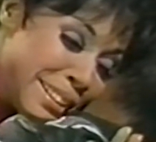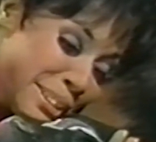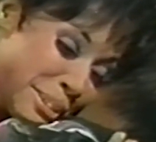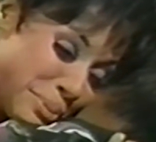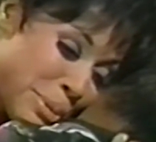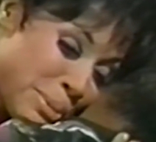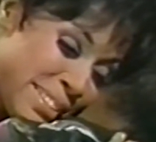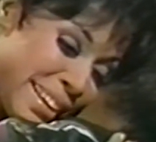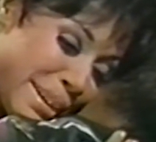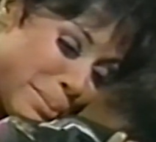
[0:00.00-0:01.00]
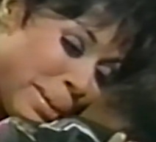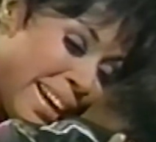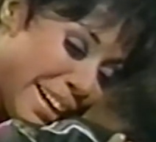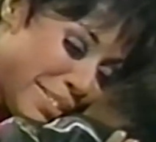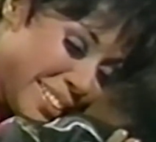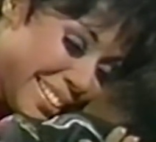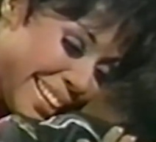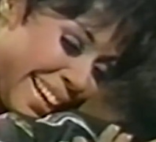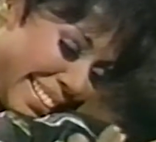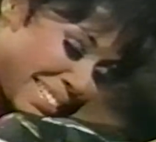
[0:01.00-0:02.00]
to be all things to
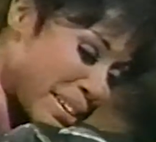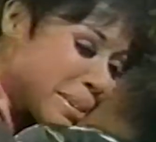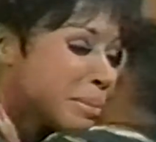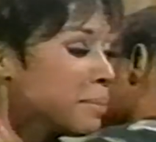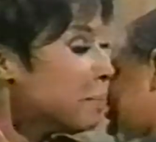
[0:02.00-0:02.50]
all people.